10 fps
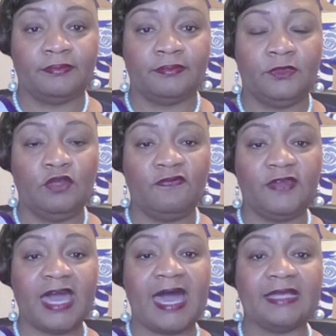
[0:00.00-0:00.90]
You've
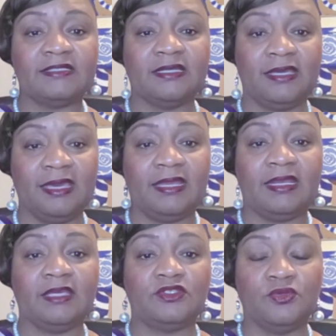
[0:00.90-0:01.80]
got to get
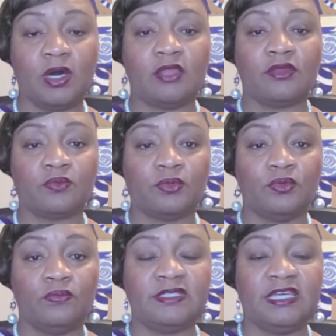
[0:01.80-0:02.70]
into other
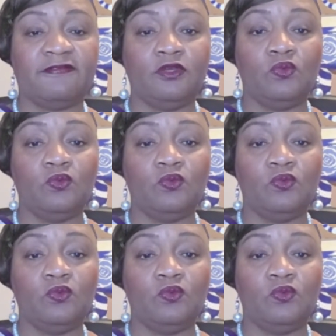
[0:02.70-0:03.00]
rooms if you